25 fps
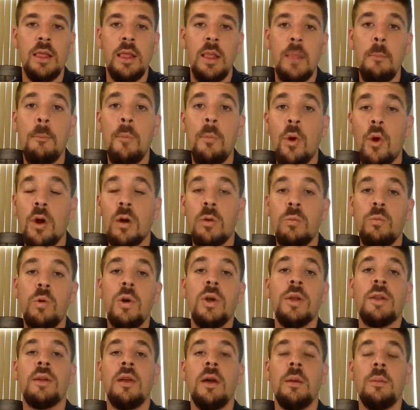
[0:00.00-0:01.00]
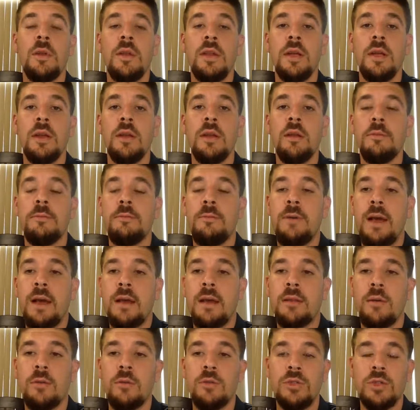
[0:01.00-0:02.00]
more wood coming in. In
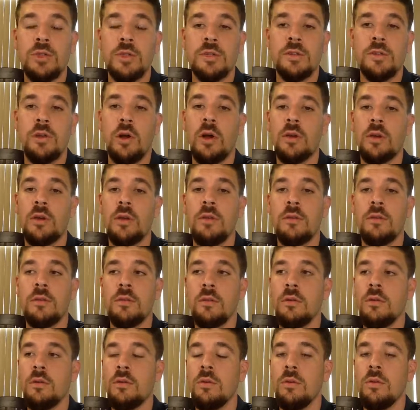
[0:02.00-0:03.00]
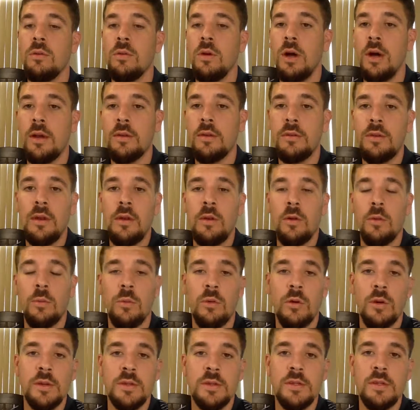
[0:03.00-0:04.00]
fact, I was just talking to Taylor
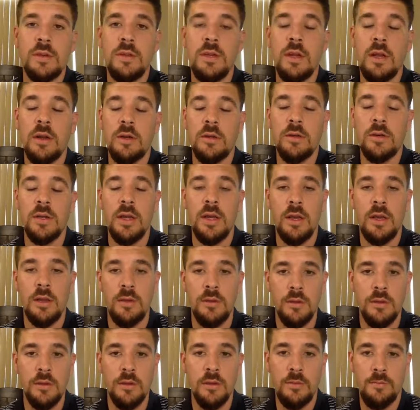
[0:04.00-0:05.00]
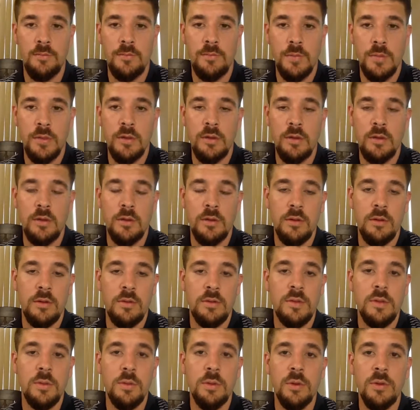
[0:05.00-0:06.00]
Morrison the other day, the
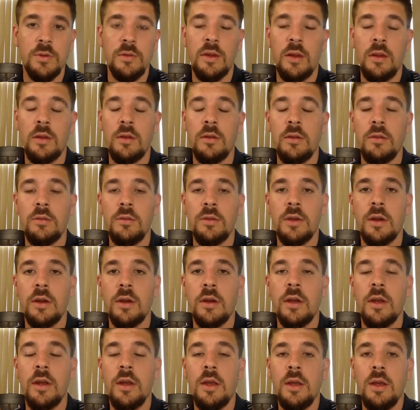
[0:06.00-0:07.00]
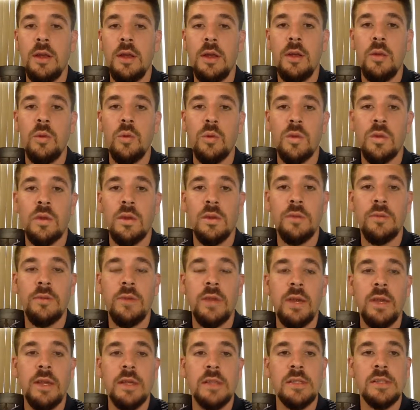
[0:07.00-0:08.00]
superintendent over there in North Las
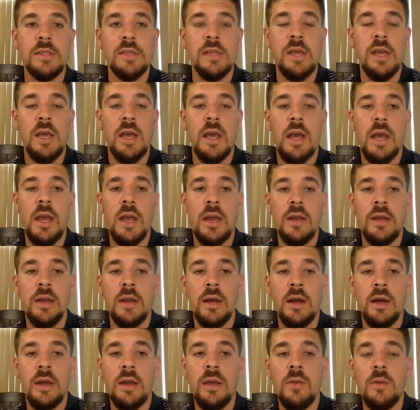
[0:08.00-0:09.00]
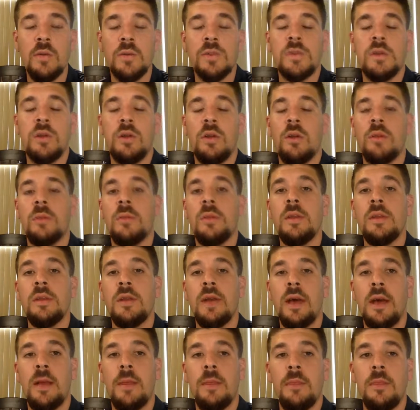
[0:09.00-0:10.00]
Vegas, and he was telling me
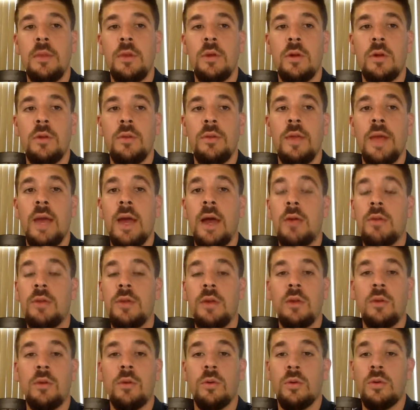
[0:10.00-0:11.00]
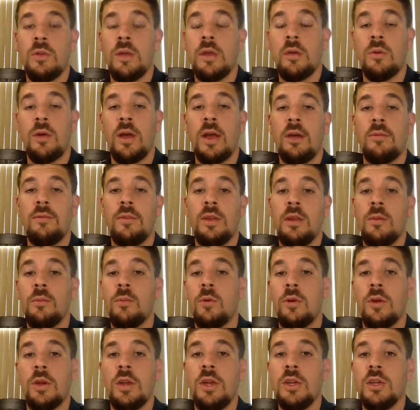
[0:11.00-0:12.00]
that now they don't have any
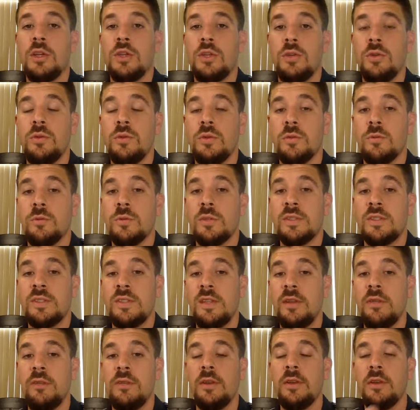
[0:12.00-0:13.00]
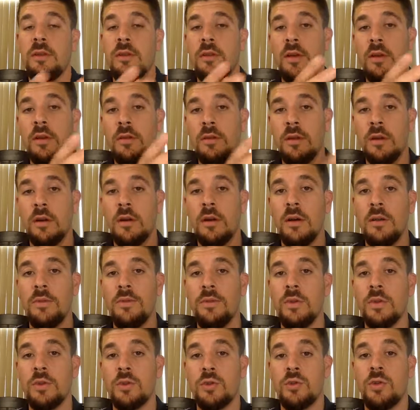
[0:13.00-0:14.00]
more issues receiving
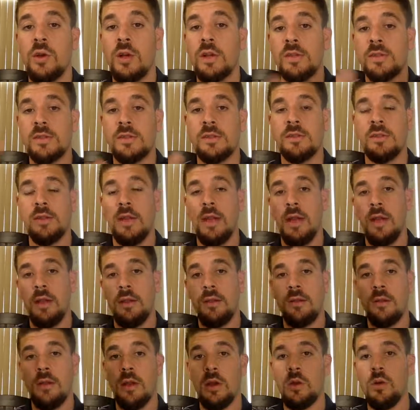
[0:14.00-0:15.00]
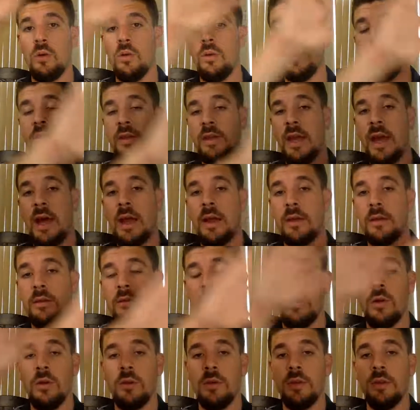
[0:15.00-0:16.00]
the trusses that go in the attic,
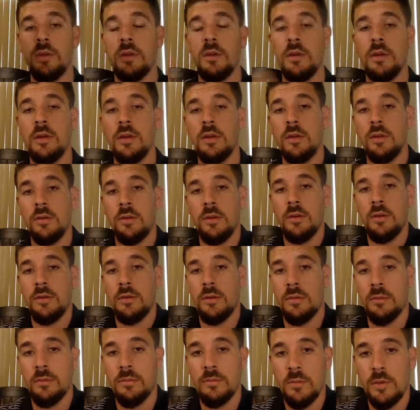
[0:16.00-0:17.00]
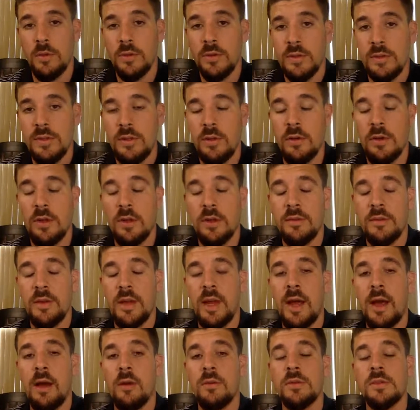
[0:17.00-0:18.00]
on the ceiling of the
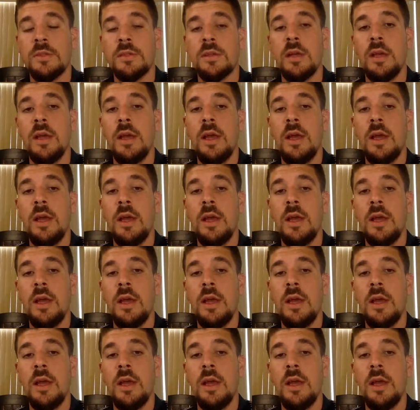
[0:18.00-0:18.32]
house,